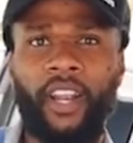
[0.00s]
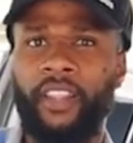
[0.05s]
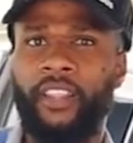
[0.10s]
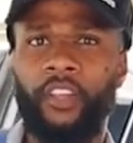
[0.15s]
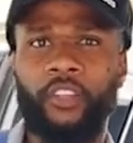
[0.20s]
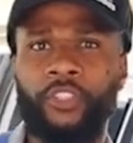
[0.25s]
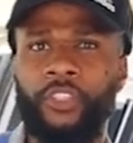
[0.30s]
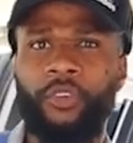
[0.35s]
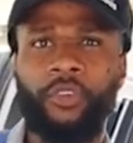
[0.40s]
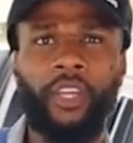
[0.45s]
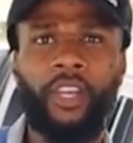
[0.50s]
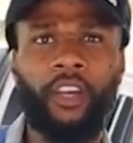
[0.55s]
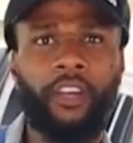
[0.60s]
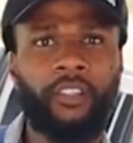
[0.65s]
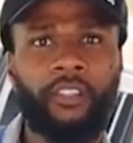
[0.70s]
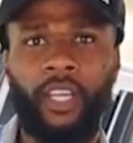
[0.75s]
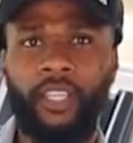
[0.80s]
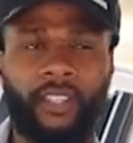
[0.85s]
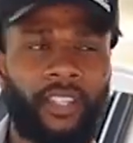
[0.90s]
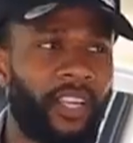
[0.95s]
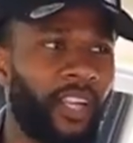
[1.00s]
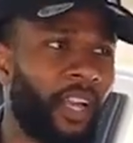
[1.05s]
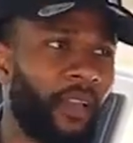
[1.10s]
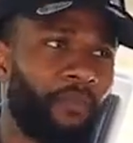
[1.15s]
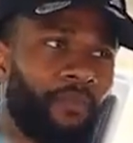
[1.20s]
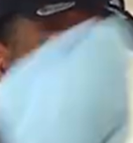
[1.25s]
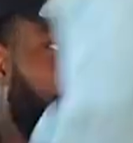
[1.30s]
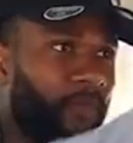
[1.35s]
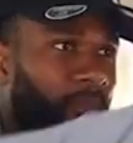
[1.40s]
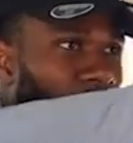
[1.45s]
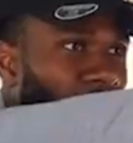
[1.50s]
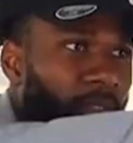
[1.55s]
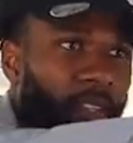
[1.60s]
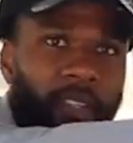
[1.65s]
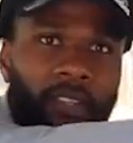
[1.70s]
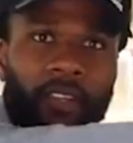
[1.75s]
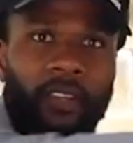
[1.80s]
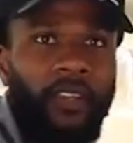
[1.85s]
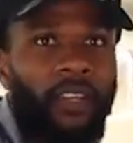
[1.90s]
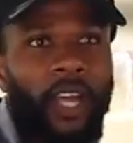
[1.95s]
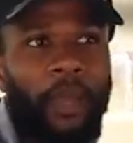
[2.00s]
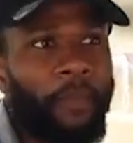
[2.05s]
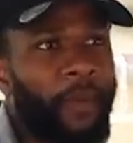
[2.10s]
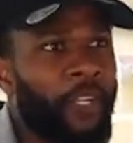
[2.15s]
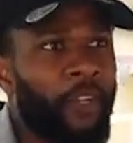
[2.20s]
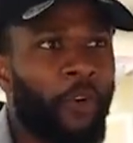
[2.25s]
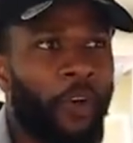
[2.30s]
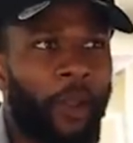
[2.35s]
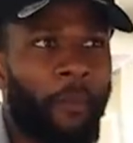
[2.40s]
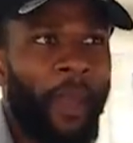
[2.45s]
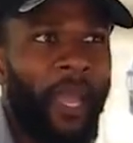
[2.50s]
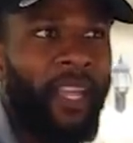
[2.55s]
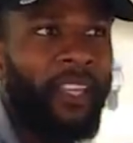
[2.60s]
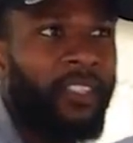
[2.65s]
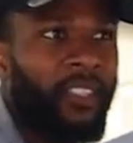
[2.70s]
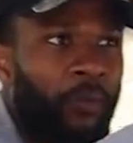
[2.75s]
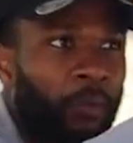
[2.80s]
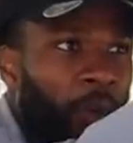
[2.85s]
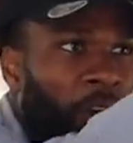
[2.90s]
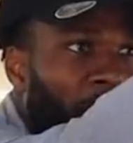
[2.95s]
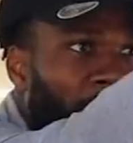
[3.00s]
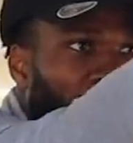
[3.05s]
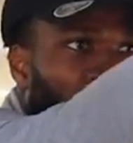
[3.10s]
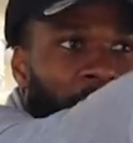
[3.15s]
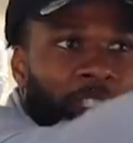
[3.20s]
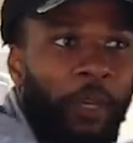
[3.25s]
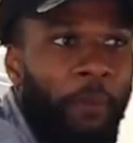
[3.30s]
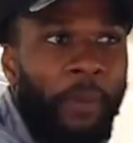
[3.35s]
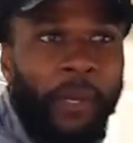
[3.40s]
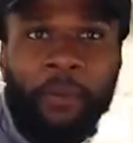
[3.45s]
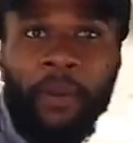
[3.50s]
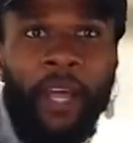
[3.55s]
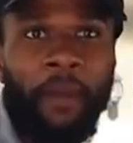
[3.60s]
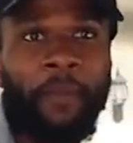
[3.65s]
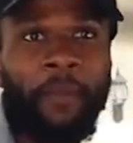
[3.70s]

Out of those 2 years, I think I've been doing amazing, bro. I know some people